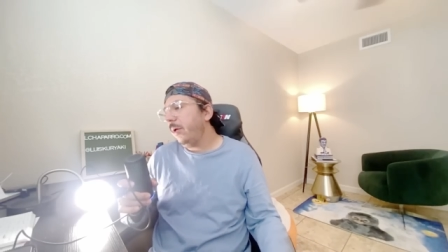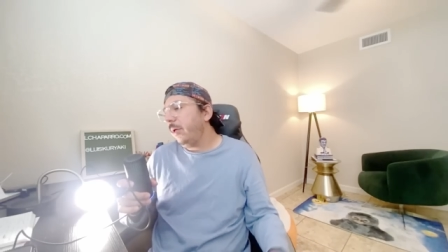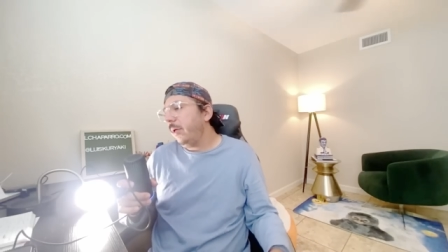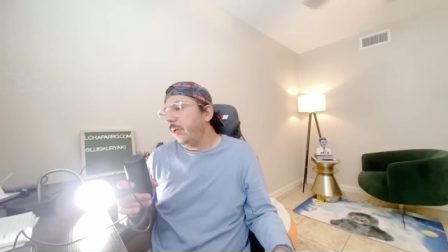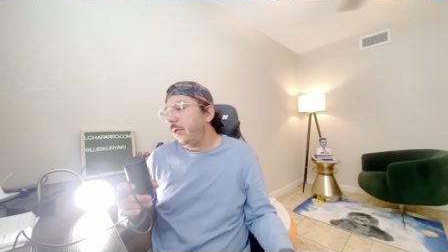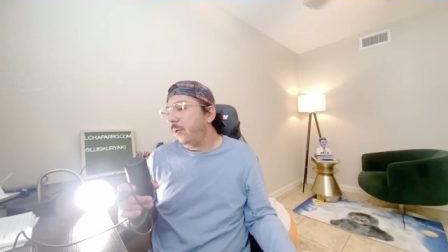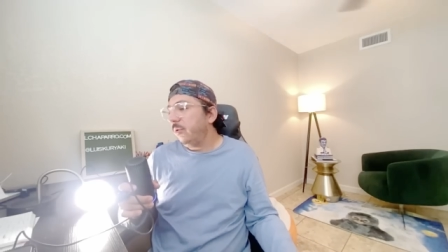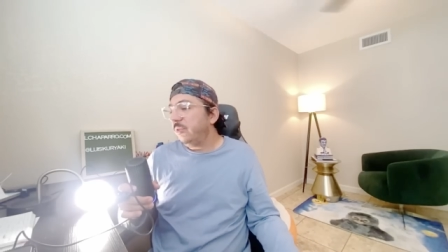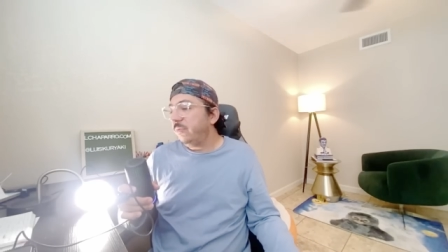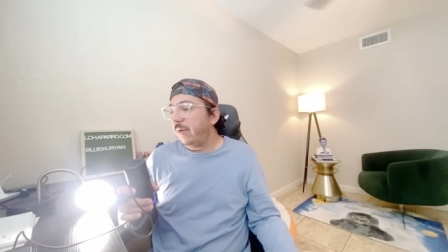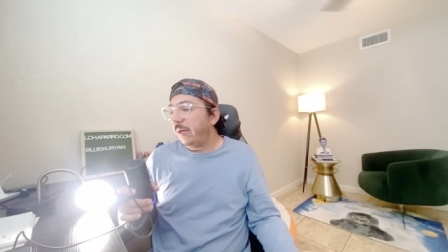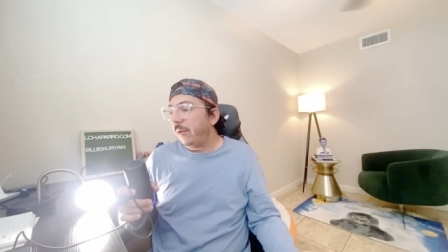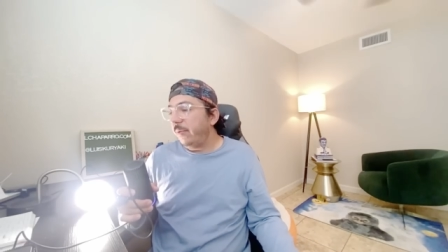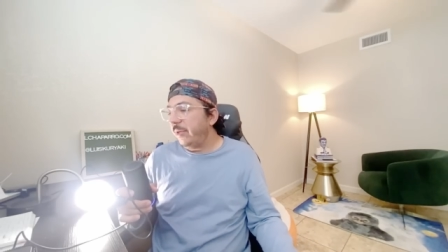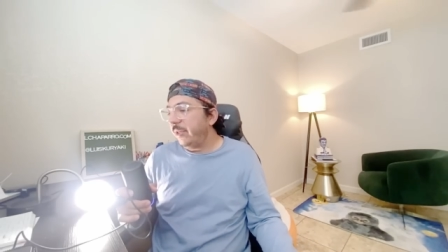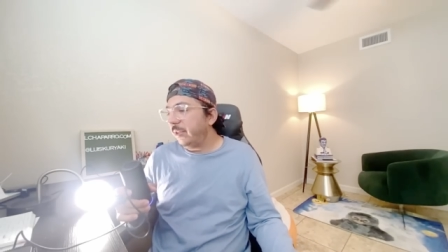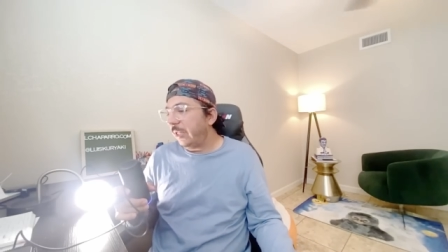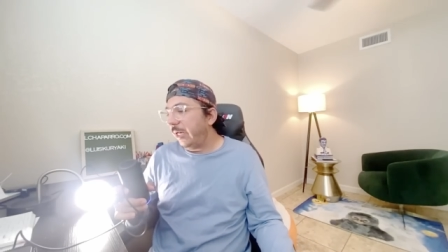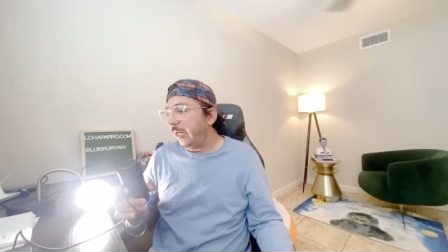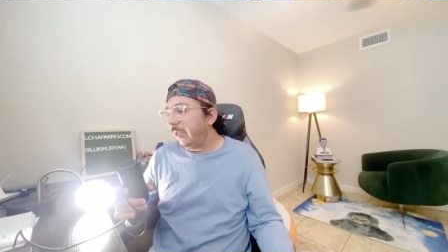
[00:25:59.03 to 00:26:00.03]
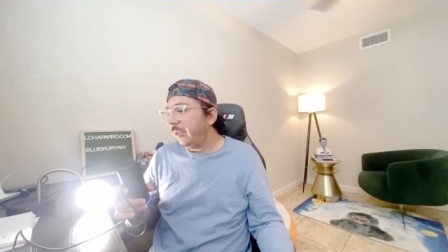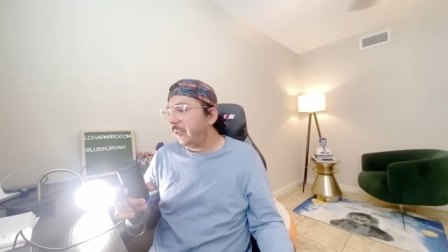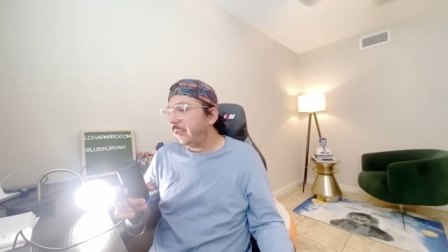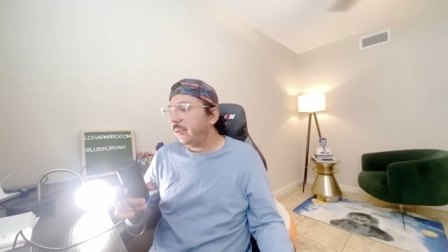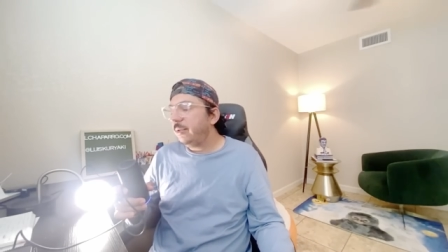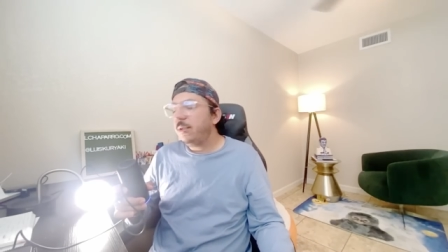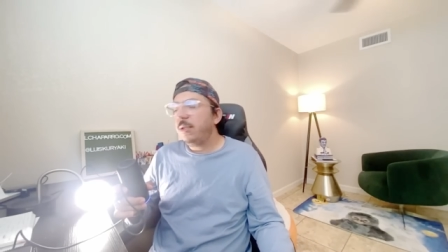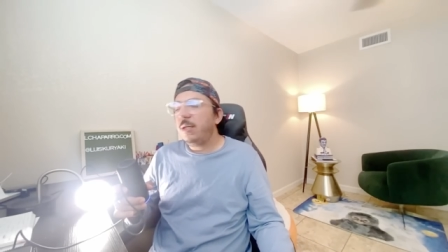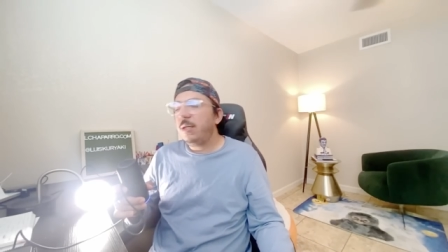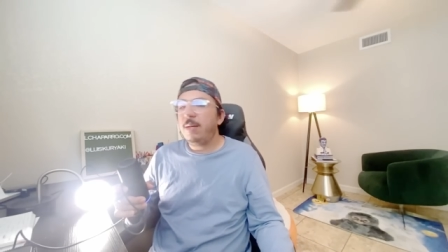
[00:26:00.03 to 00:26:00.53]
It was very
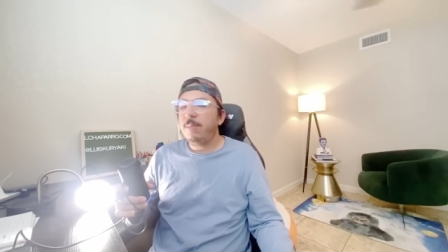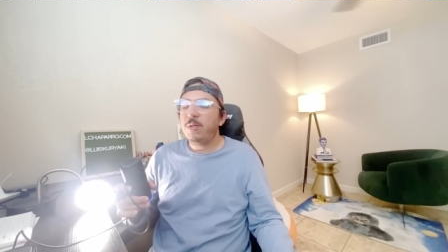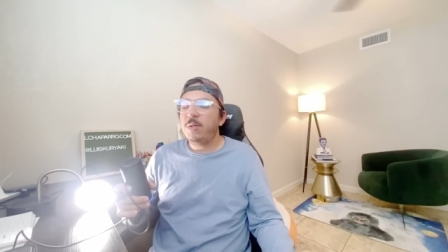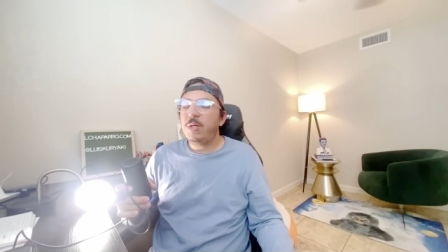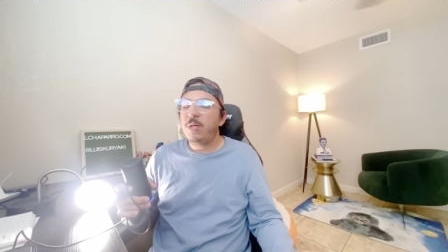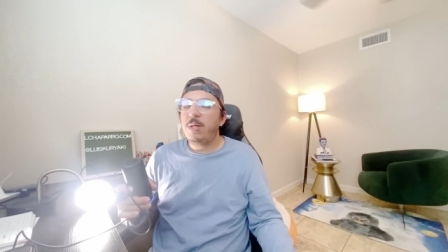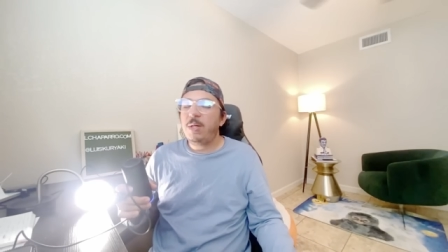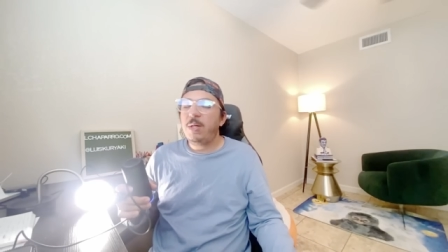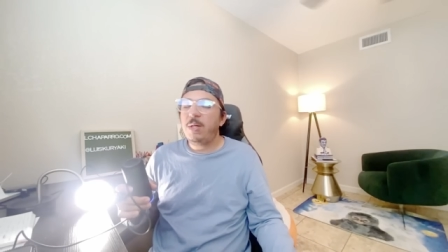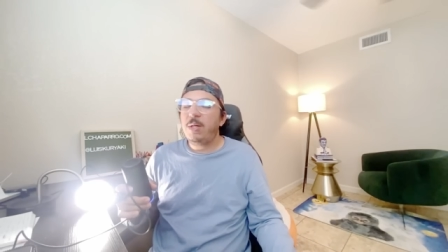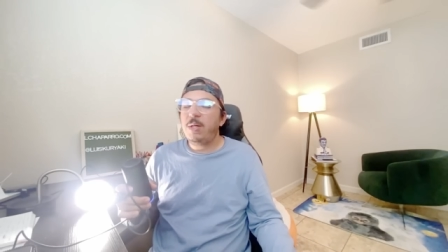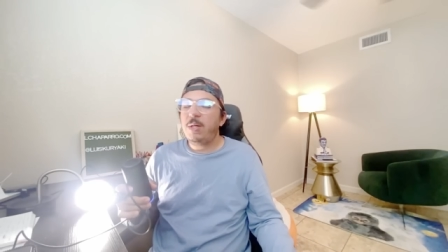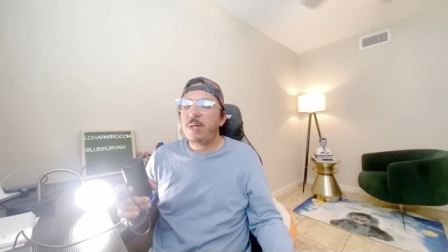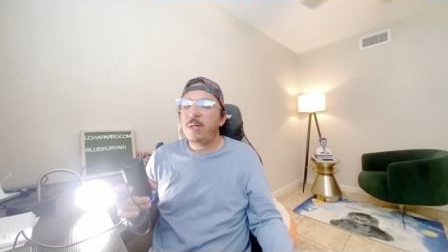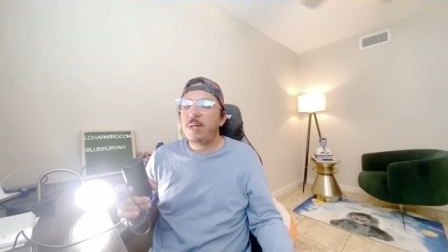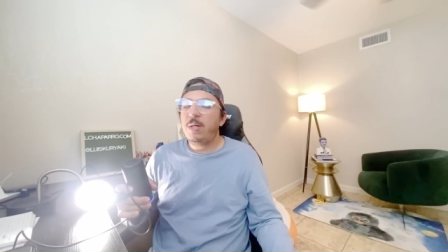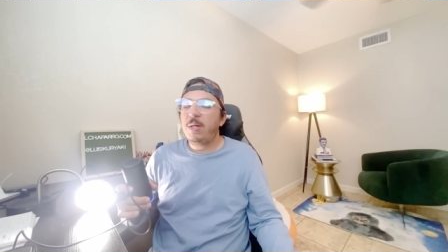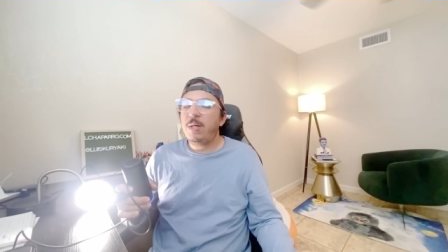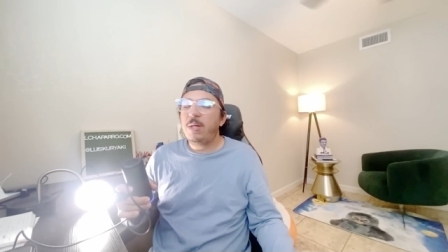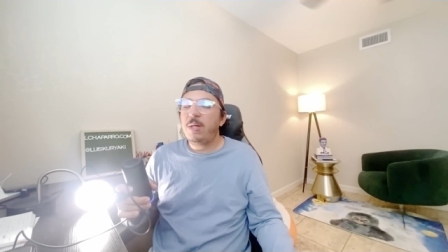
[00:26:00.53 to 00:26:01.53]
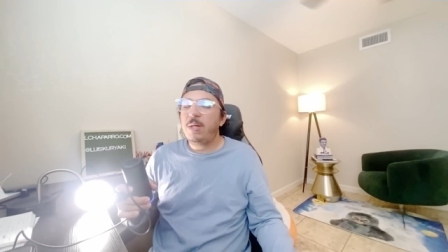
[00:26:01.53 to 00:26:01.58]
enlightening. I'm gonna put out that